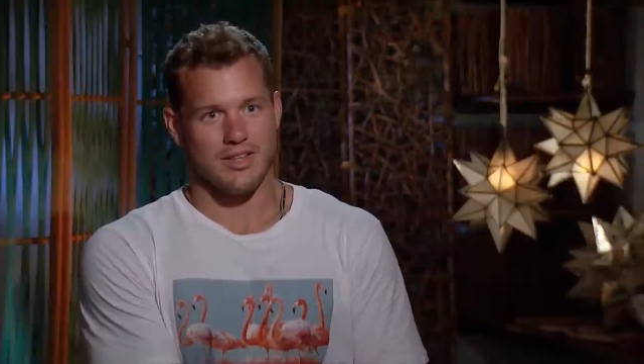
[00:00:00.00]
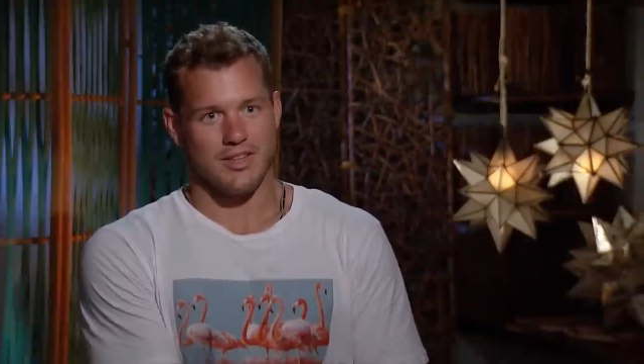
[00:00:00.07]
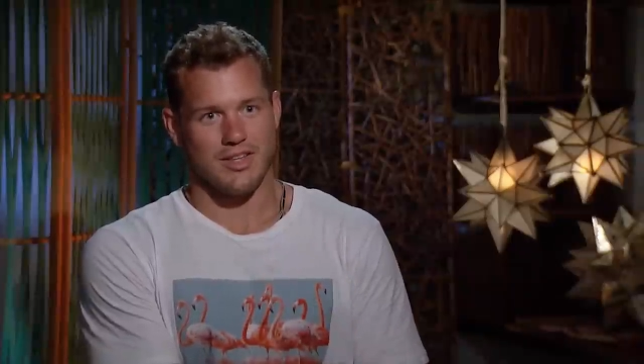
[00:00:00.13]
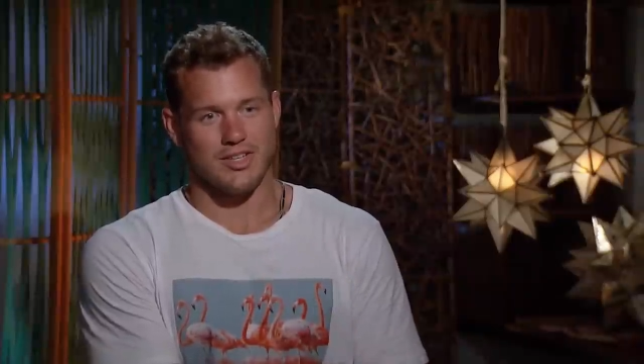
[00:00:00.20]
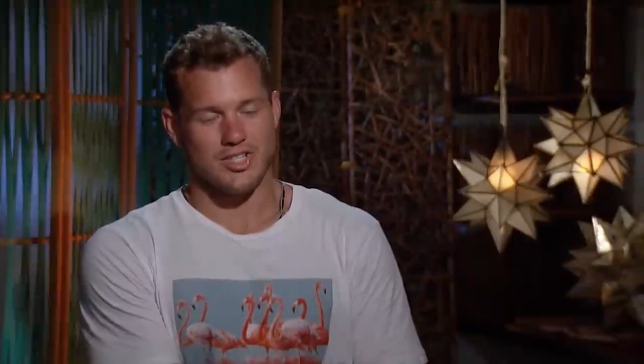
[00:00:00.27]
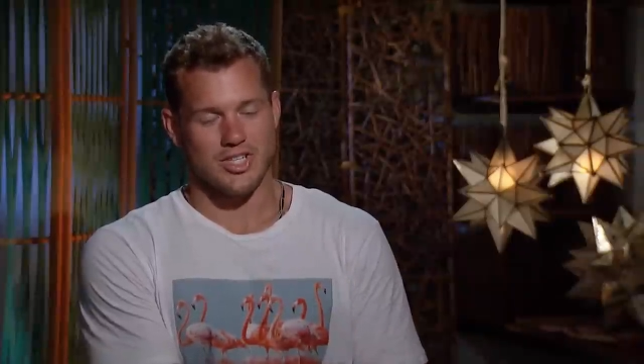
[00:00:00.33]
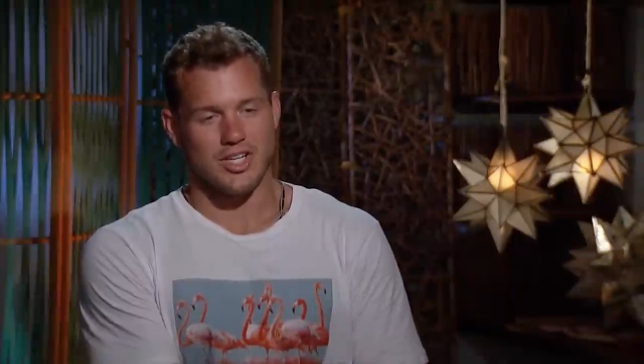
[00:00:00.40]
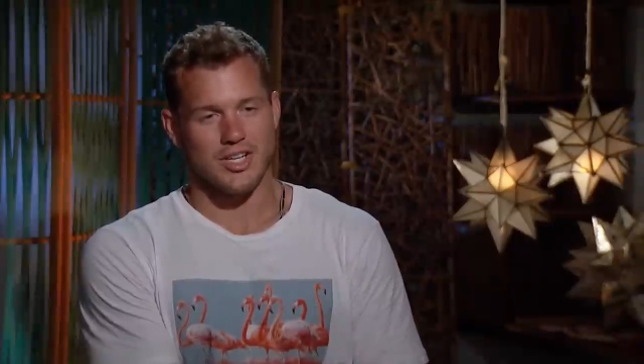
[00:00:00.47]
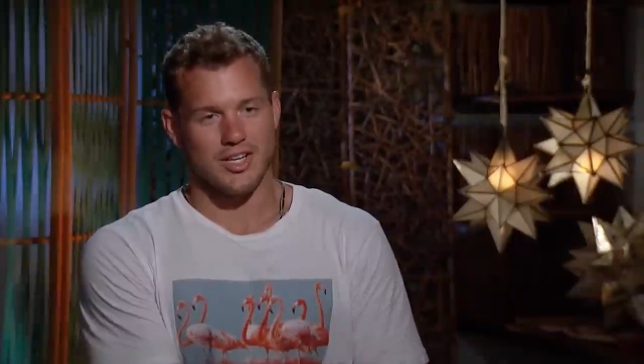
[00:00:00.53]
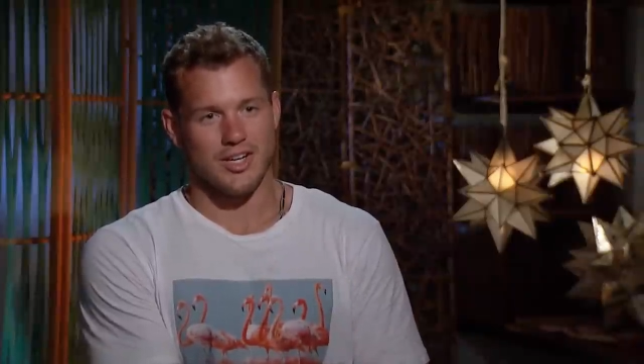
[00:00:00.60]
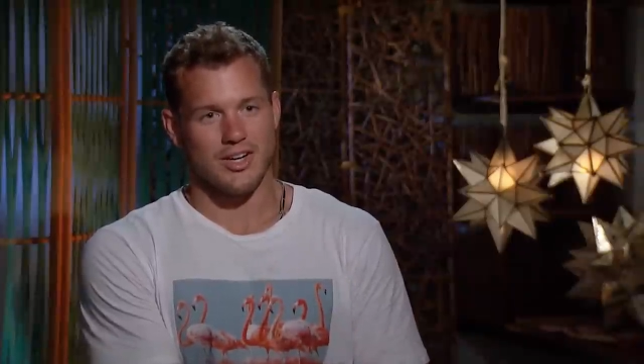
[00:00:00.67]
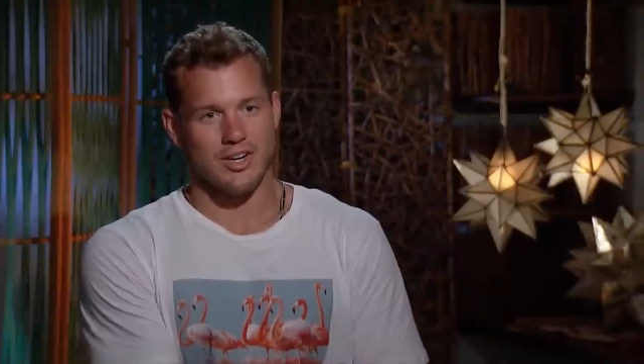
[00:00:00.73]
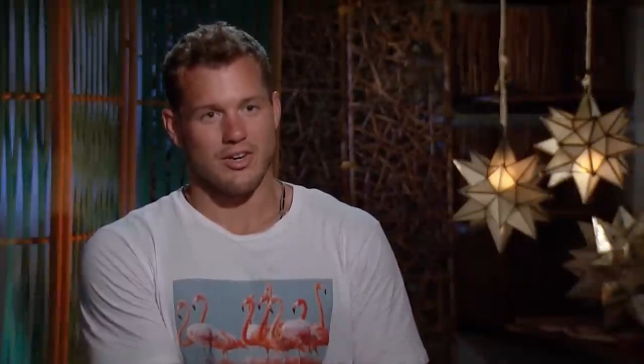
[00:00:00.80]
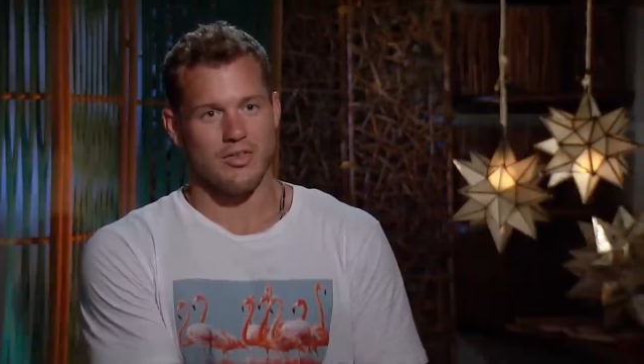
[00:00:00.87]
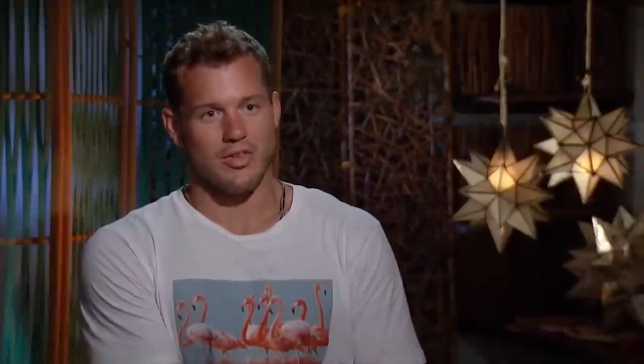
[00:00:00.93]
that she could
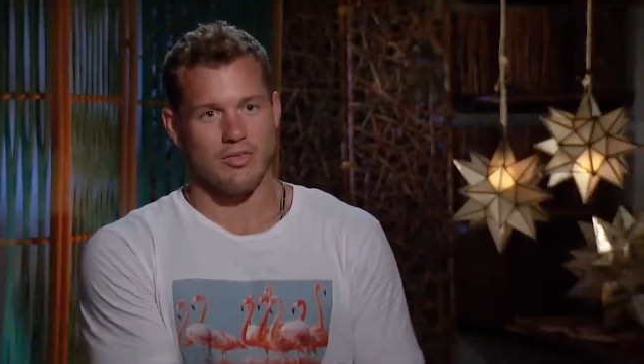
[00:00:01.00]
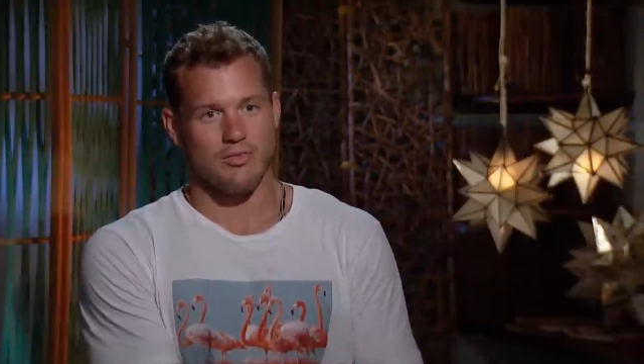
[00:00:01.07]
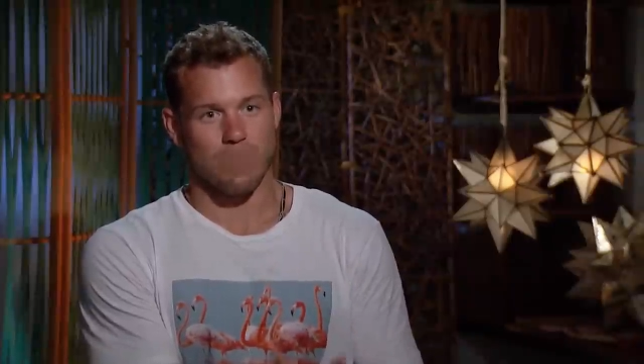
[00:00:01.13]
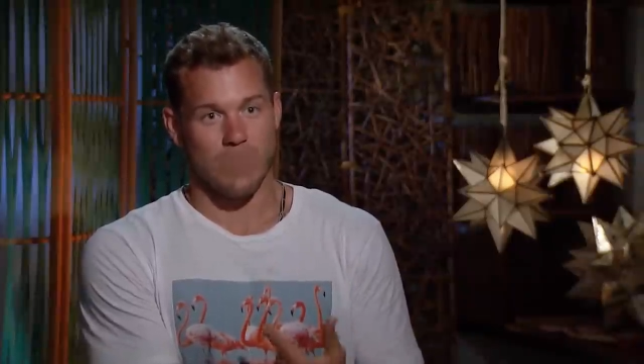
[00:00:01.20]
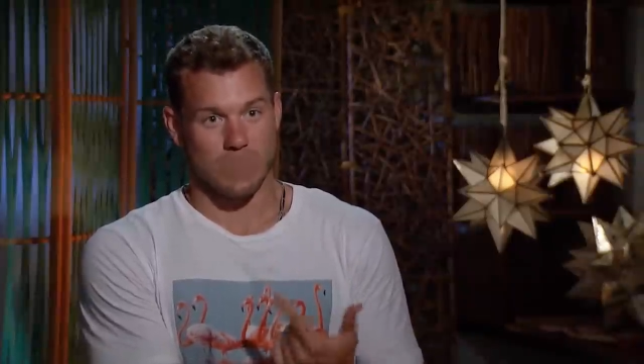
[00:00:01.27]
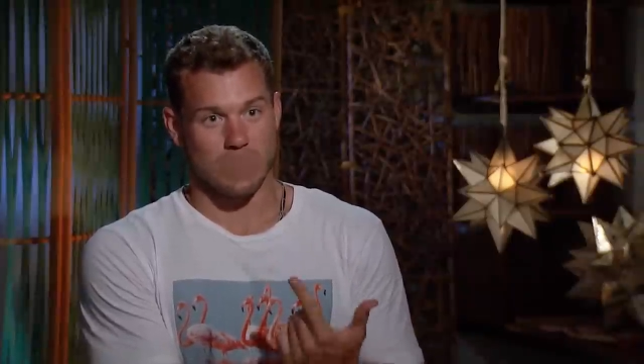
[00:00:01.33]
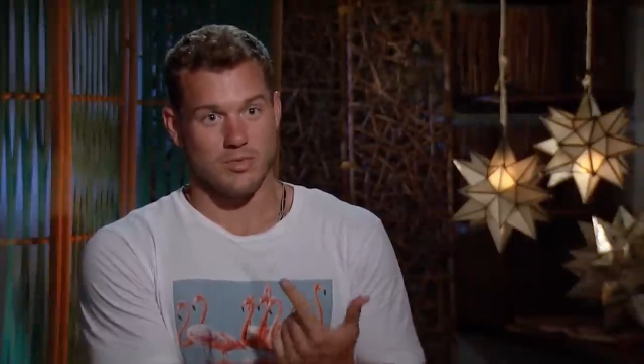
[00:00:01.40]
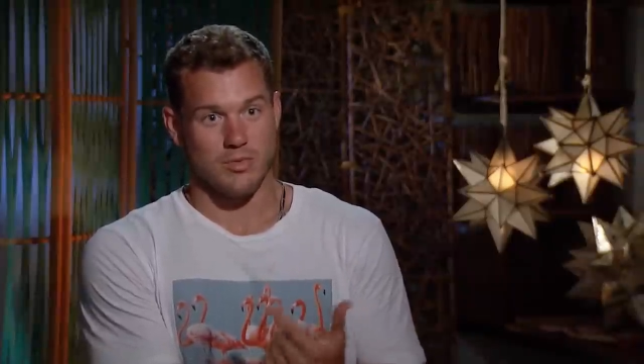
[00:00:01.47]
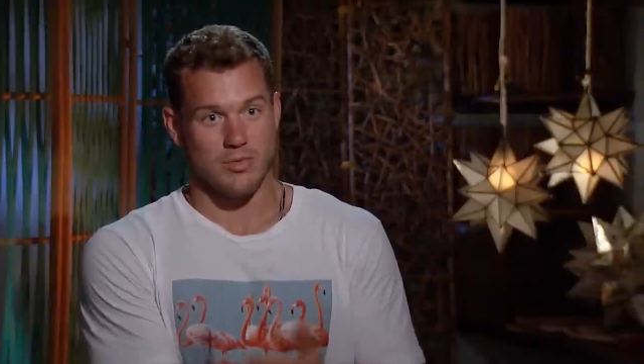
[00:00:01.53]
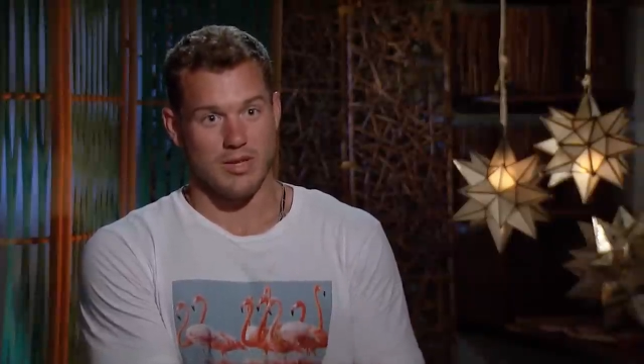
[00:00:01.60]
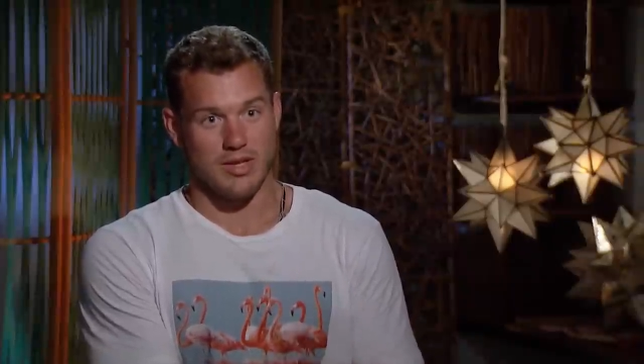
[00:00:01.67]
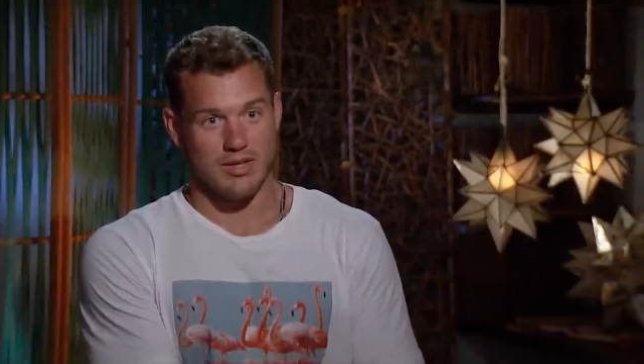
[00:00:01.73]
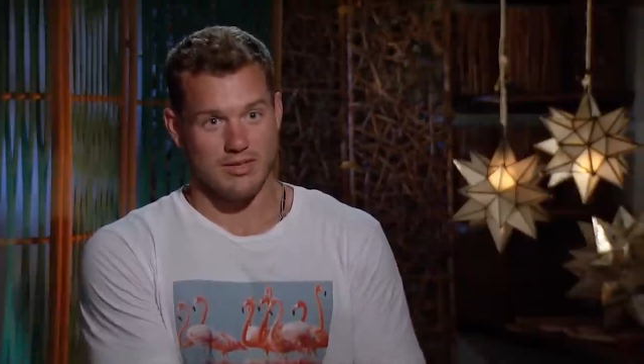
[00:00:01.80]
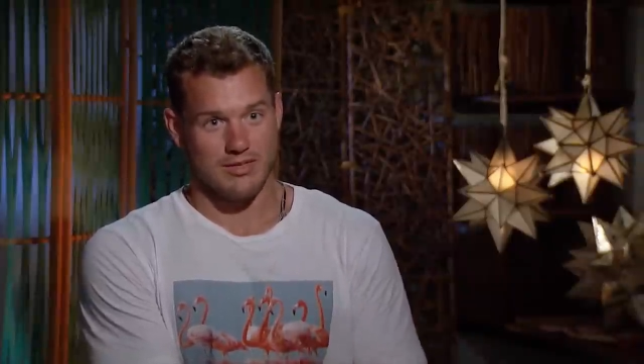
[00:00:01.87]
get hurt with me.